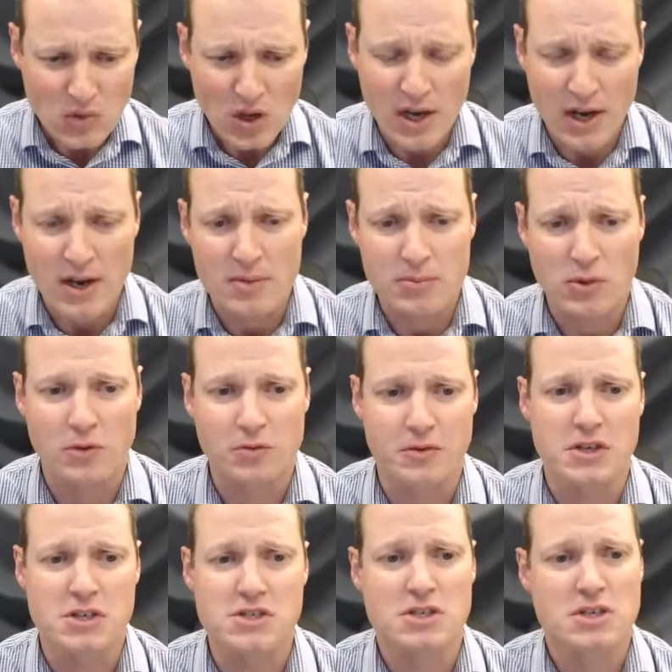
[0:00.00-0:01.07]
your
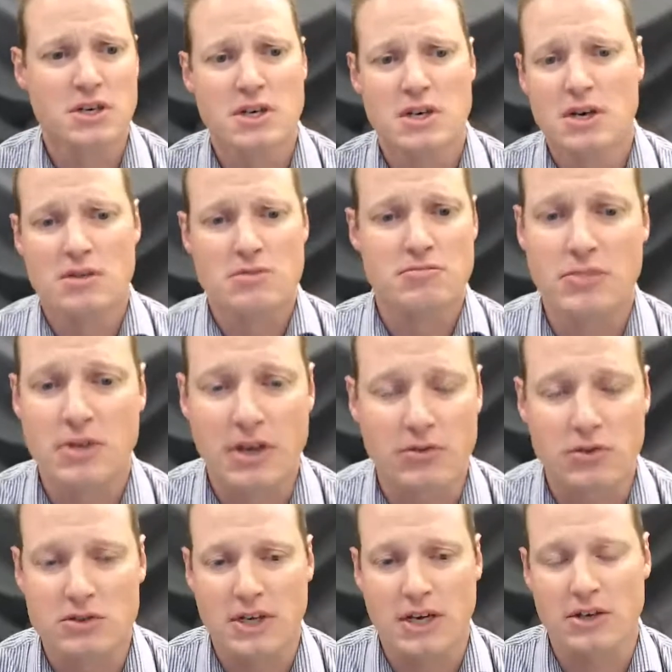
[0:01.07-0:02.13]
first, give
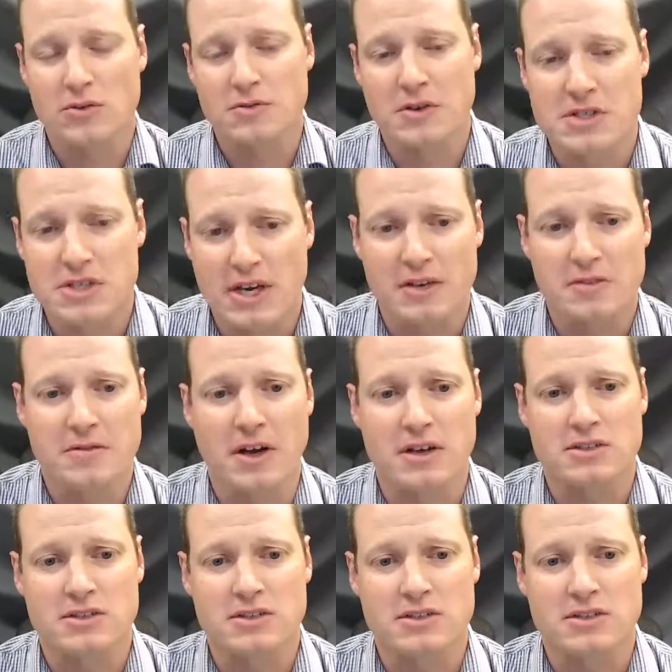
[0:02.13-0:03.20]
or take, your first
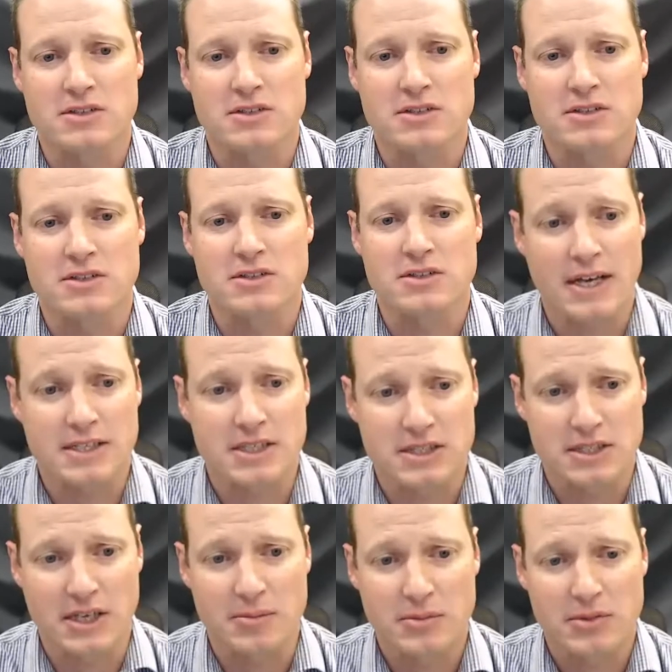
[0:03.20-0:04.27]
80,000 rand is tax
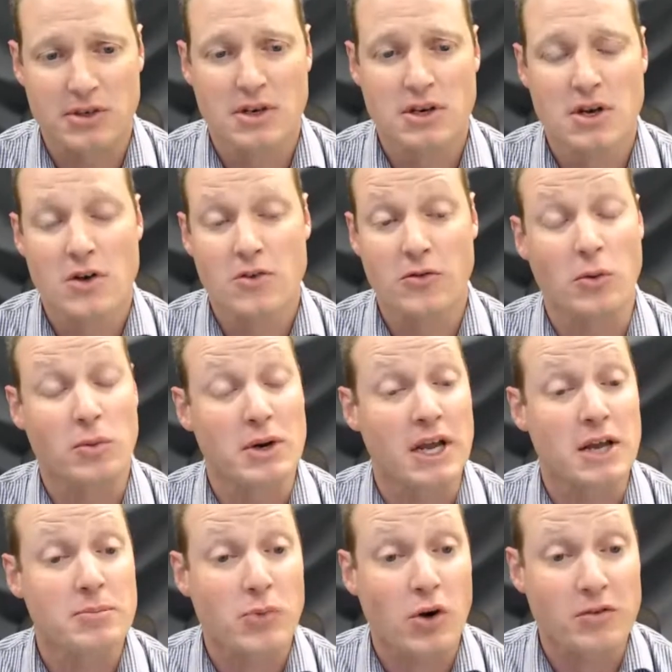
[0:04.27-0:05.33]
exempt from a
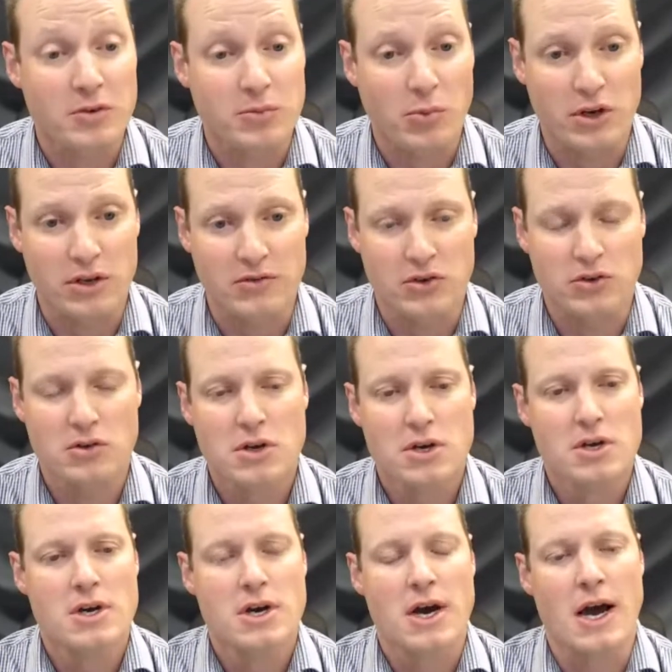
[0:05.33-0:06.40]
net profit point of view.
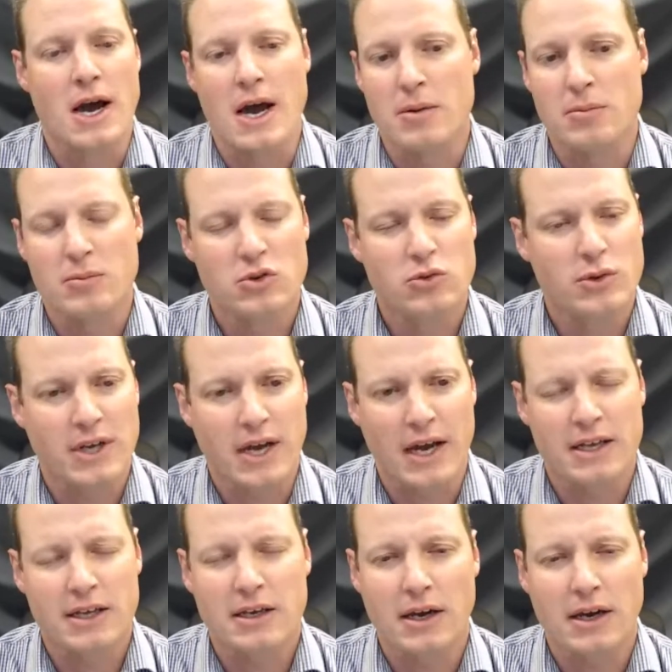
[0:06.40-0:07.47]
Between
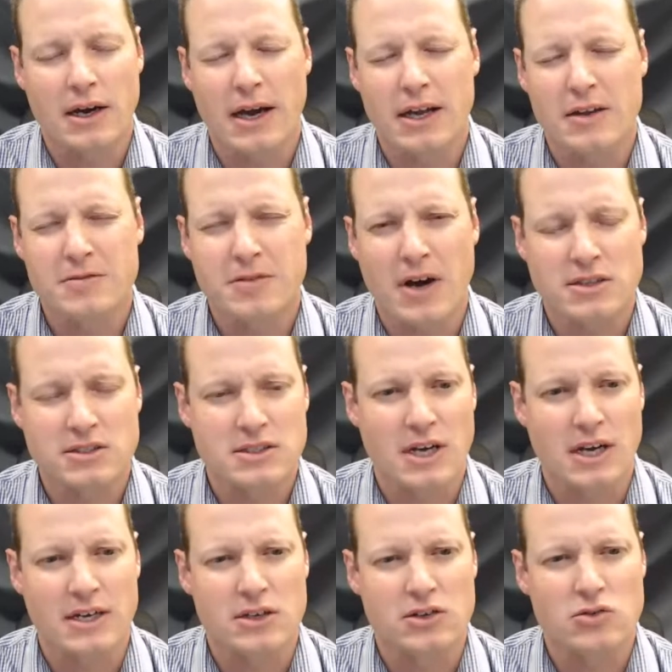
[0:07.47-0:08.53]
80,000 and
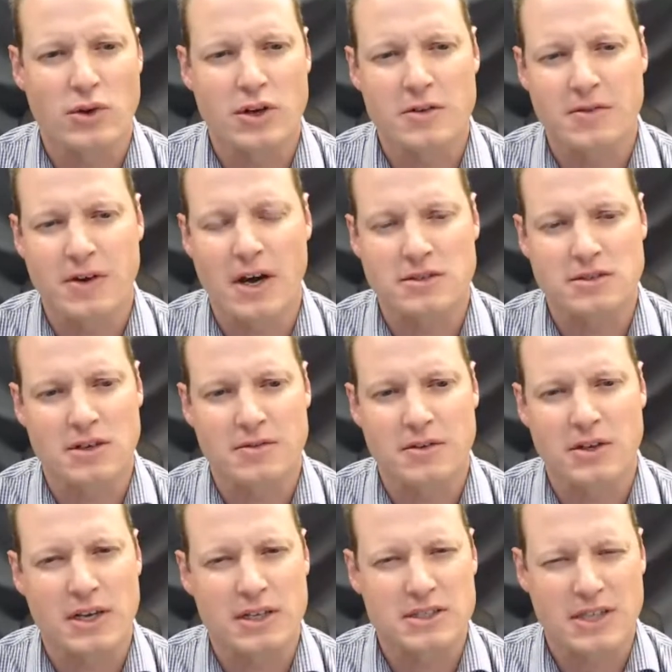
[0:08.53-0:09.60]
120,000, I
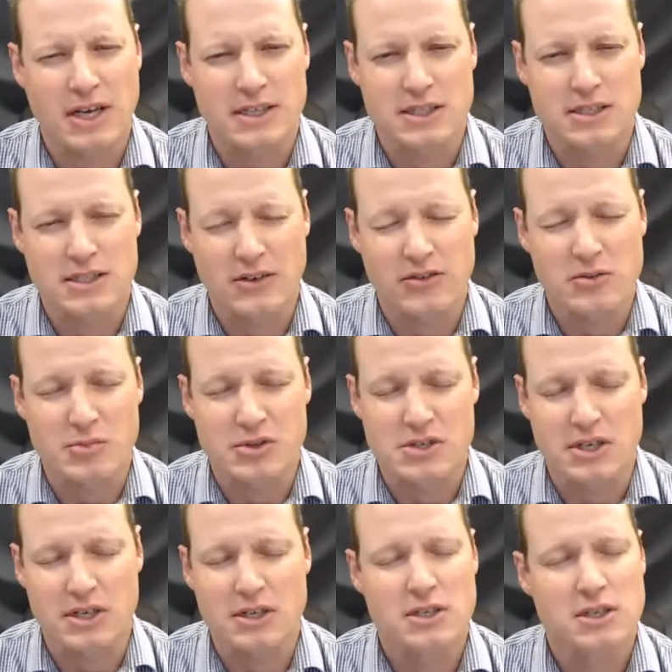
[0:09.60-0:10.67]
think it's taxed at
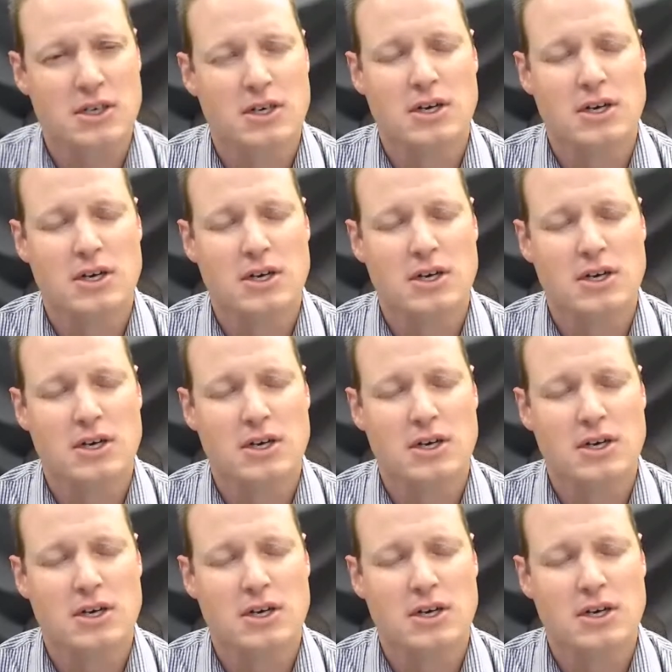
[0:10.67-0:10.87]
7%.